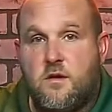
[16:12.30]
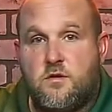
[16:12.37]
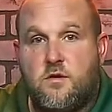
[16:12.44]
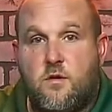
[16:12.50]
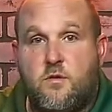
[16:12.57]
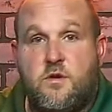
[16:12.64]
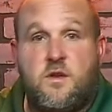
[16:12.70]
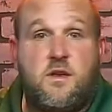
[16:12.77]

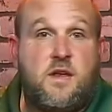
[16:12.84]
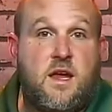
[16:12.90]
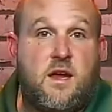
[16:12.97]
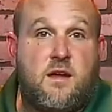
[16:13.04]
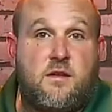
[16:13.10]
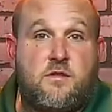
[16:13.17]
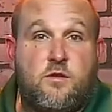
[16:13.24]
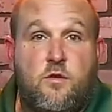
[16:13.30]
So
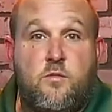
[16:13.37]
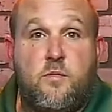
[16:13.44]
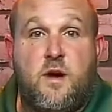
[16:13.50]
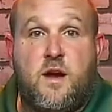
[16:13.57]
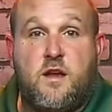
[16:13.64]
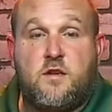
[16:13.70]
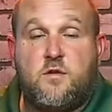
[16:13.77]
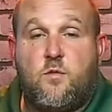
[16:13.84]
take certain
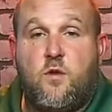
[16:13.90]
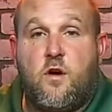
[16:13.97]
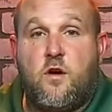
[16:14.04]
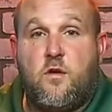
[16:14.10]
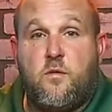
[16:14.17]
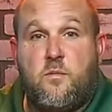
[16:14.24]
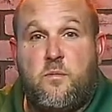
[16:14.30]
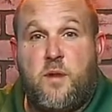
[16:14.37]
bodies of
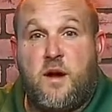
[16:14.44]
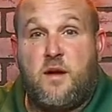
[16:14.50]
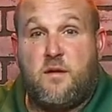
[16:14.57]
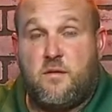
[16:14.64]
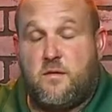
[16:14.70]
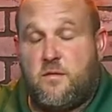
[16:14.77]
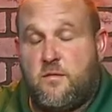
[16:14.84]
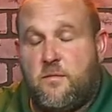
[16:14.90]
water,
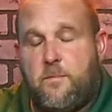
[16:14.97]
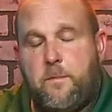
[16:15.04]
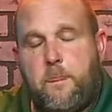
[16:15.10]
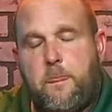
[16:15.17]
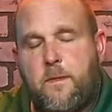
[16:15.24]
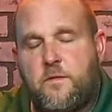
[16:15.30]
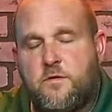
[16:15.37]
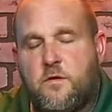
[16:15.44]
or
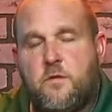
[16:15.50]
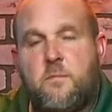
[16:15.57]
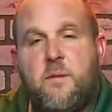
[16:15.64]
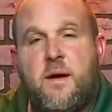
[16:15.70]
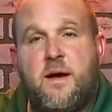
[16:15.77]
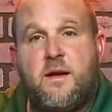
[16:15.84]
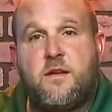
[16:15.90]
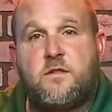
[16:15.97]

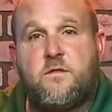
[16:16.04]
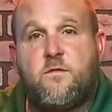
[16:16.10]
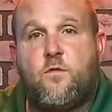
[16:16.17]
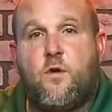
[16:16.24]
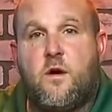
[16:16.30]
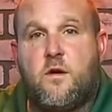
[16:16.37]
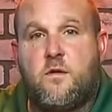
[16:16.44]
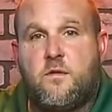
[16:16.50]
certain bodies
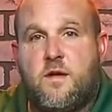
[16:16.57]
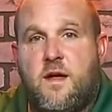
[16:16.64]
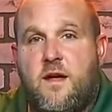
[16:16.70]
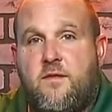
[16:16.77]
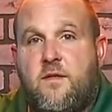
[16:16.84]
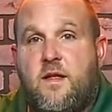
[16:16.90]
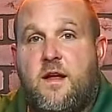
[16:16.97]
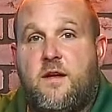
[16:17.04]
of water that
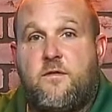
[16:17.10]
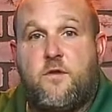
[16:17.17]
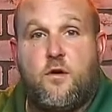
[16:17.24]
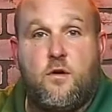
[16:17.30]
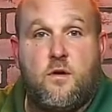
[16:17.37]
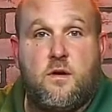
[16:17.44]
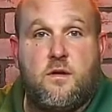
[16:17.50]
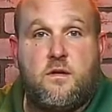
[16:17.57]
have a lot of
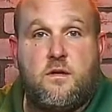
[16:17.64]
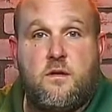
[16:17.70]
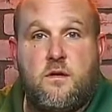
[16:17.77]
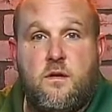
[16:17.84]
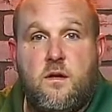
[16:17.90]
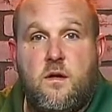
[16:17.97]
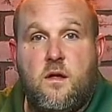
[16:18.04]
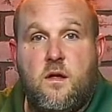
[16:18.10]
current
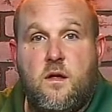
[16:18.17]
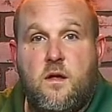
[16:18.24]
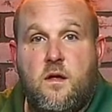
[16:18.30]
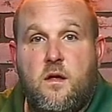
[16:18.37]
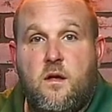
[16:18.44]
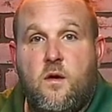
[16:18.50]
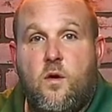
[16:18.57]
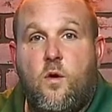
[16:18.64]

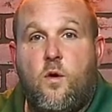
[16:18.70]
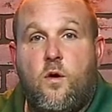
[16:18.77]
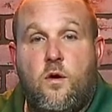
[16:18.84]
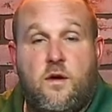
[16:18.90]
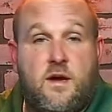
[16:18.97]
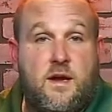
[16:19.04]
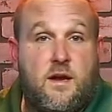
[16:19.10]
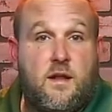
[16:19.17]

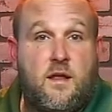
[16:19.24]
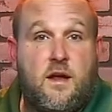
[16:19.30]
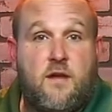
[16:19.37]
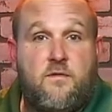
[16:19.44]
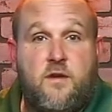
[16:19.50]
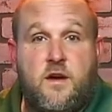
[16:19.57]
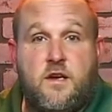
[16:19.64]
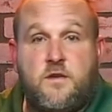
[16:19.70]
or get a
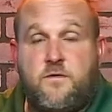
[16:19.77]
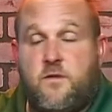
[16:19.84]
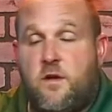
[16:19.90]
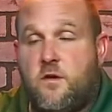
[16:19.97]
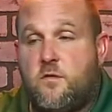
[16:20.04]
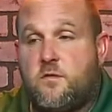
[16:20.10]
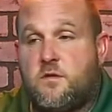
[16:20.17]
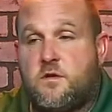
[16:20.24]
lot of ice
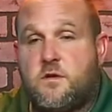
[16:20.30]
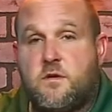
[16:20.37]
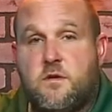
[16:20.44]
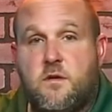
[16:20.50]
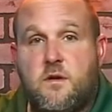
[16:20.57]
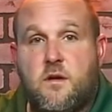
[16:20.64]
flows.